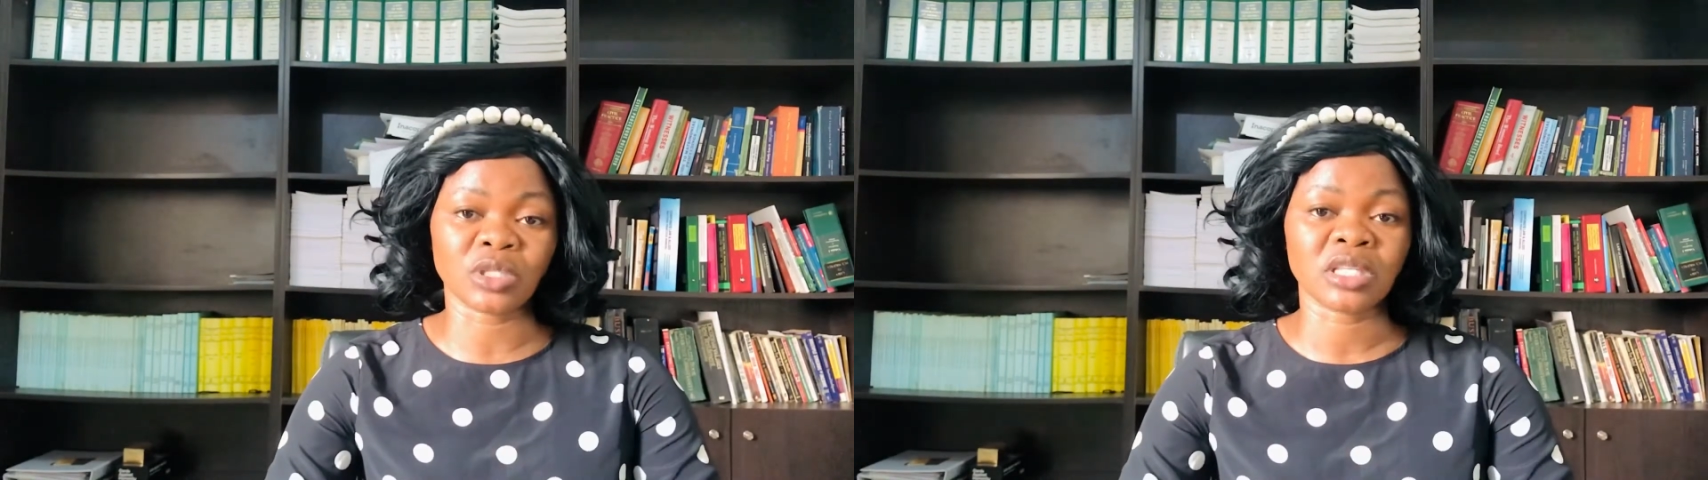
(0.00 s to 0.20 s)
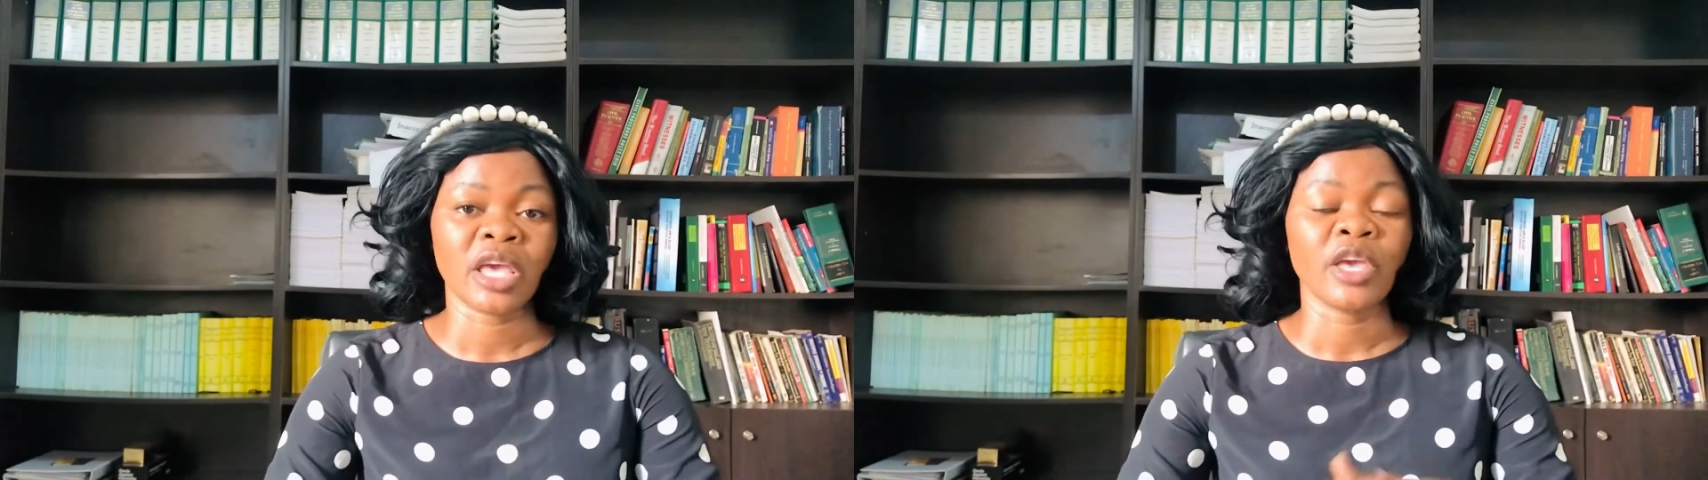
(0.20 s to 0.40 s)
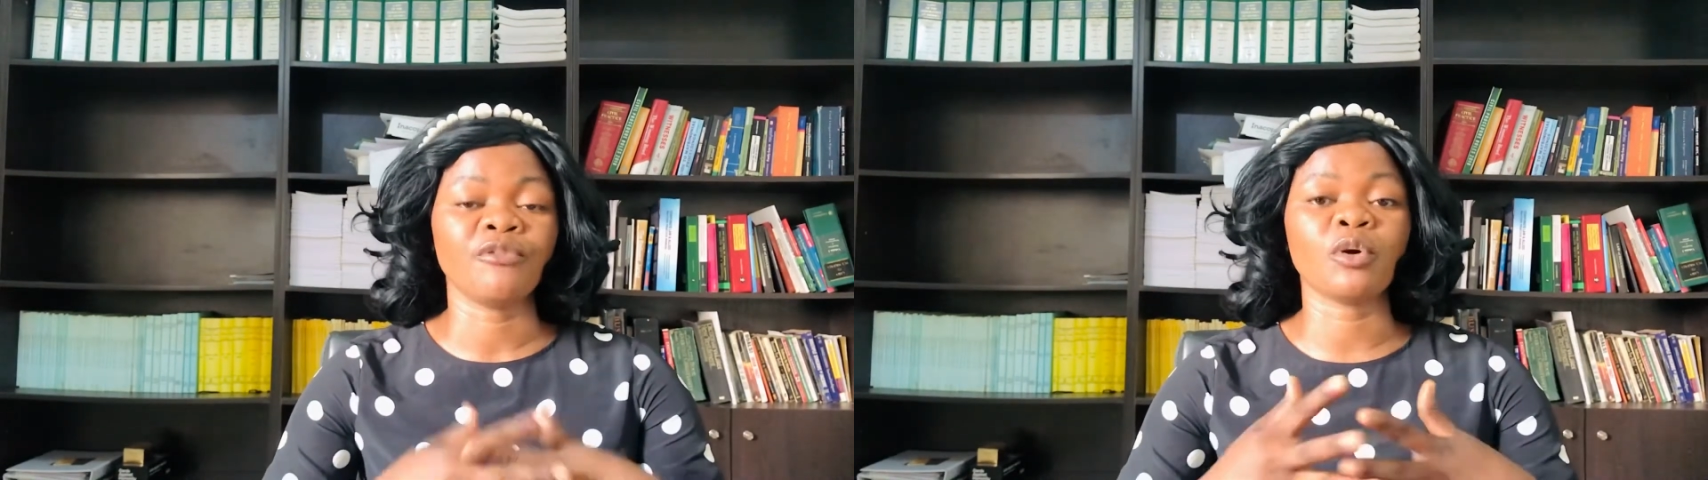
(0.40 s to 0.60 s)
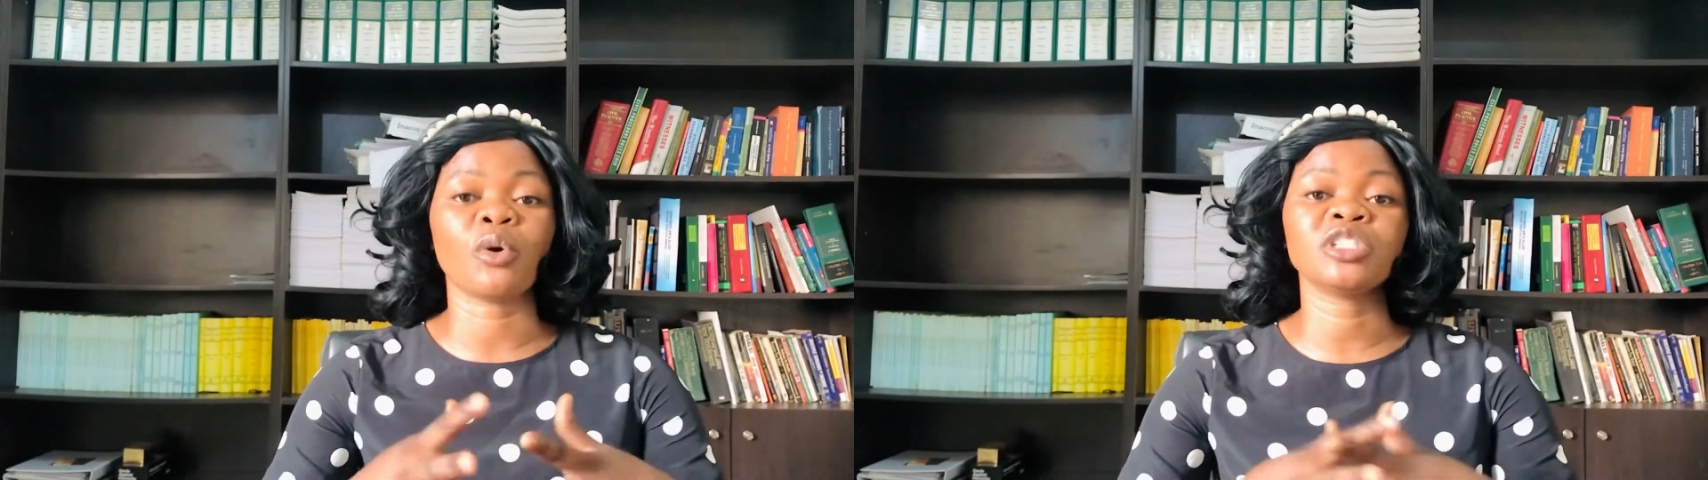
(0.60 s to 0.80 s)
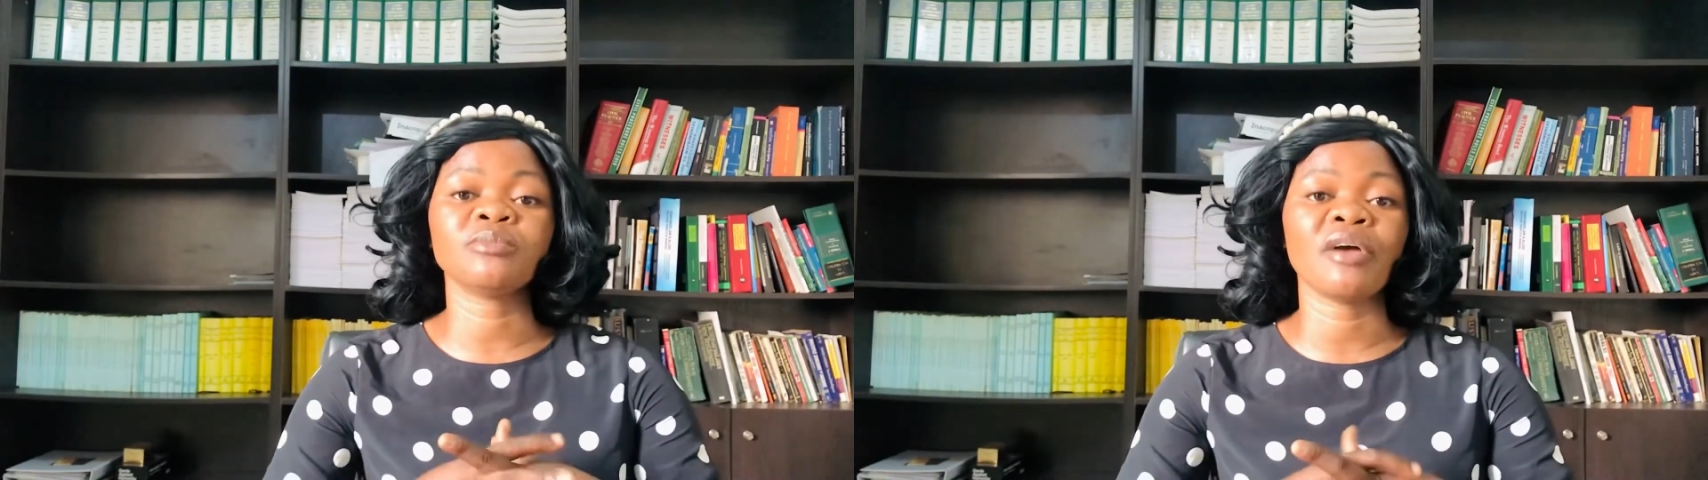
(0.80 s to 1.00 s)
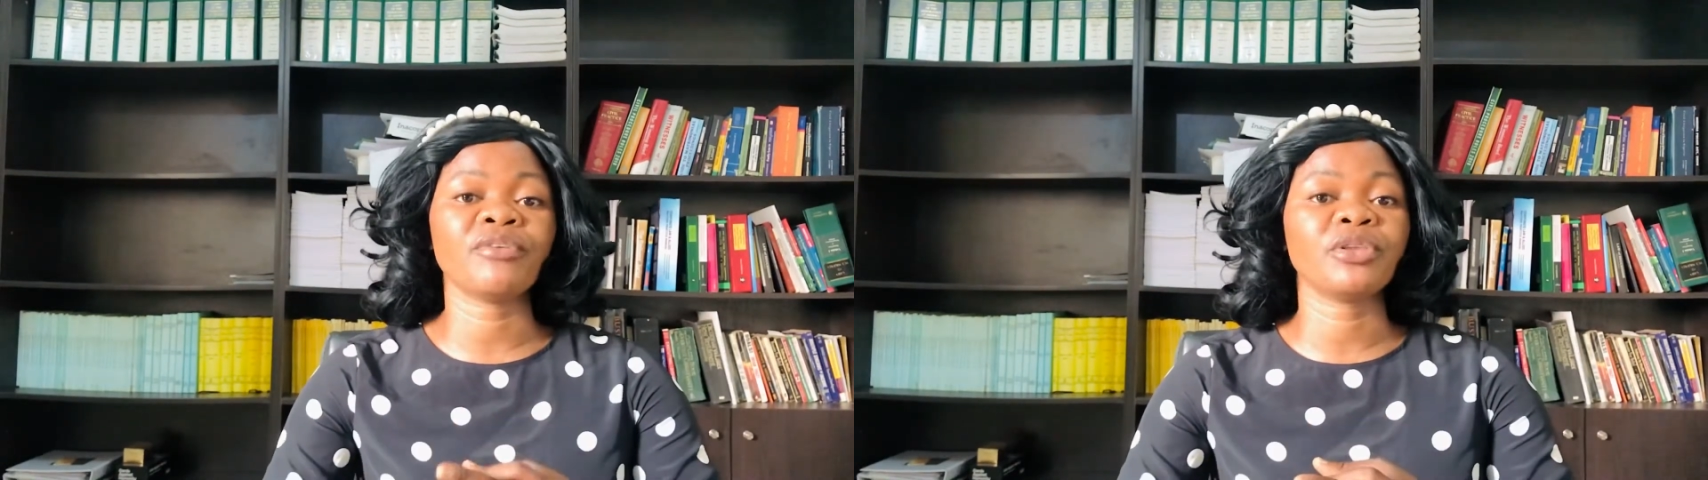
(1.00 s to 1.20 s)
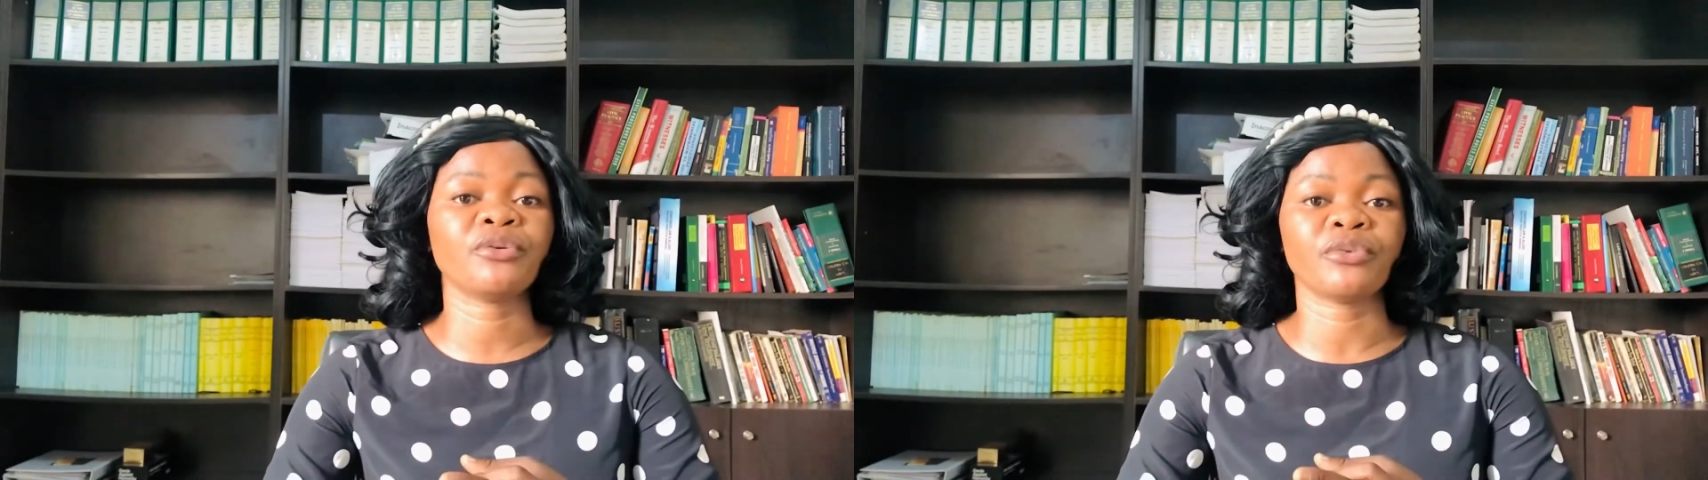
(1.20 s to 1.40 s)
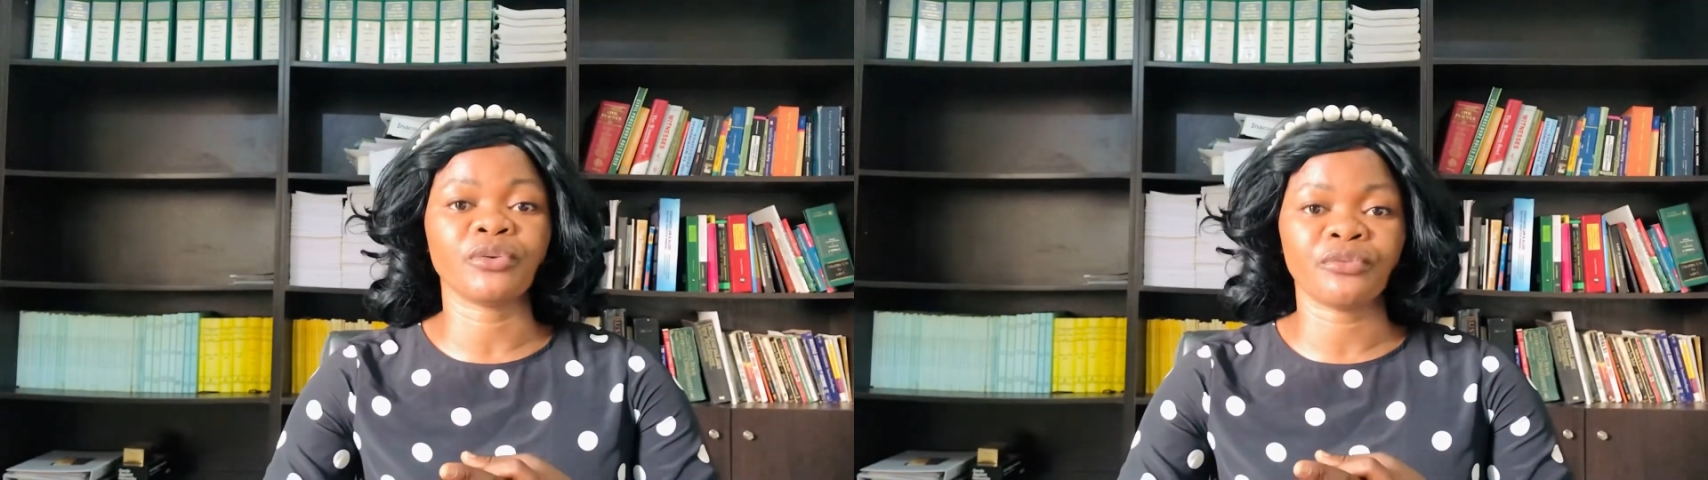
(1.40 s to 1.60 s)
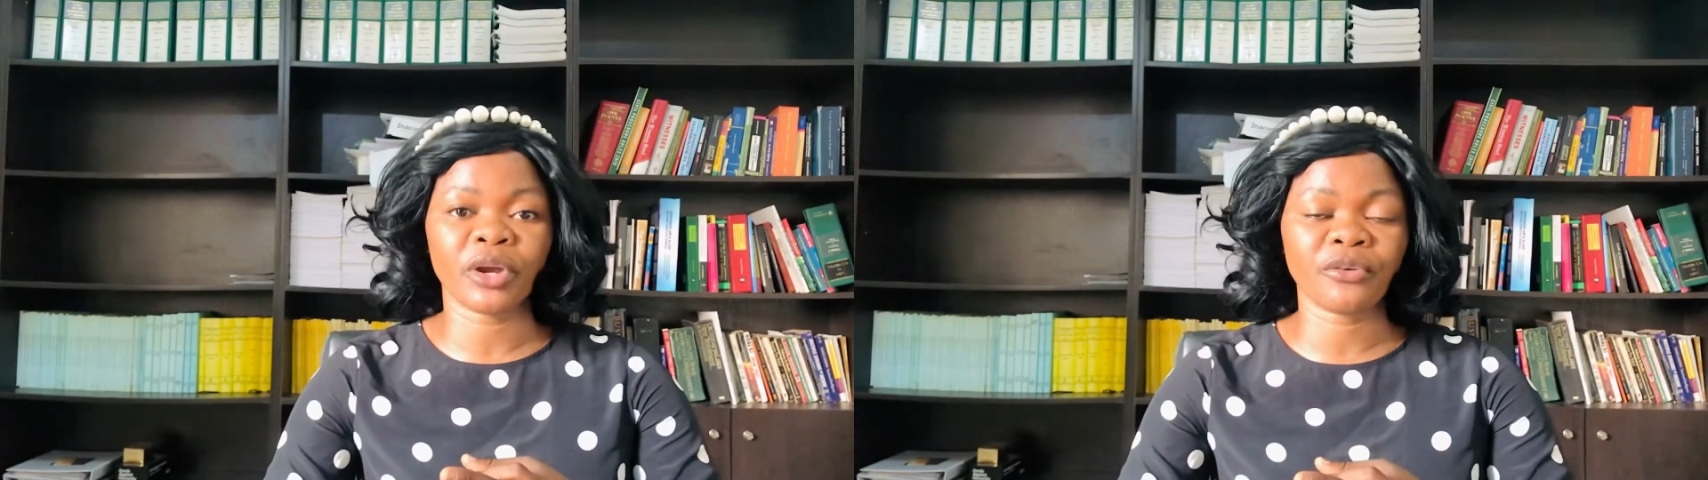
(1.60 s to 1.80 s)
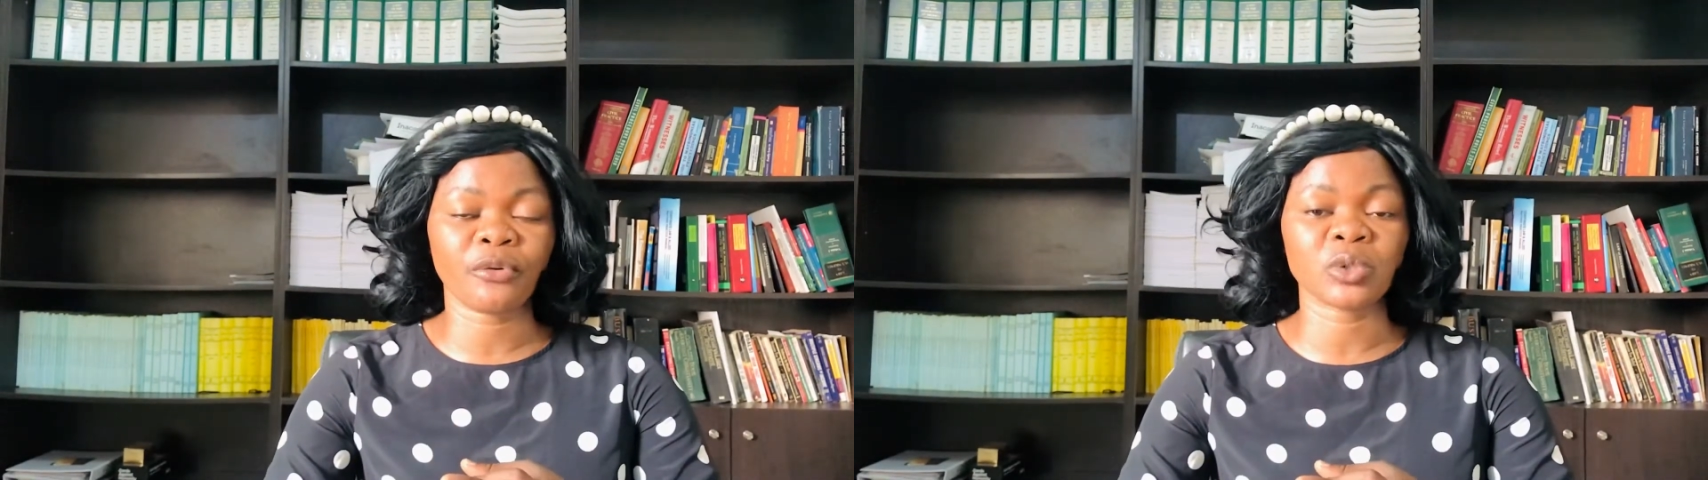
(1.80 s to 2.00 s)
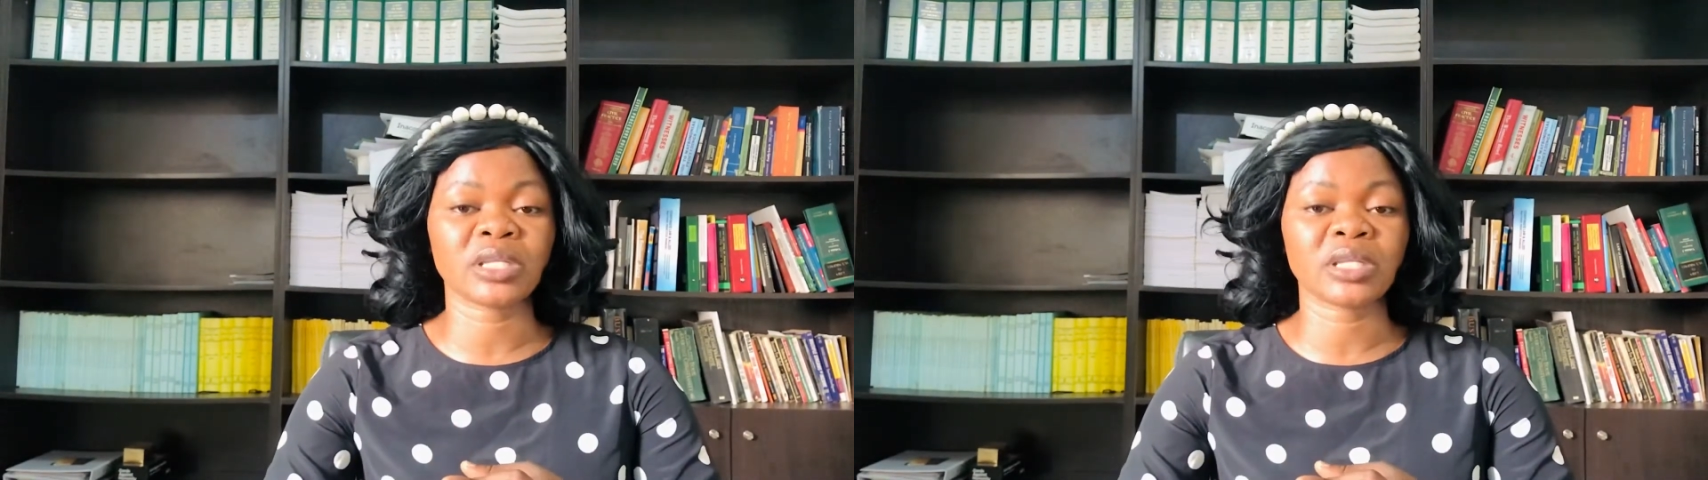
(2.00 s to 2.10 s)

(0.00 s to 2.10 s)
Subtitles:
If you're watching my video for the very first time,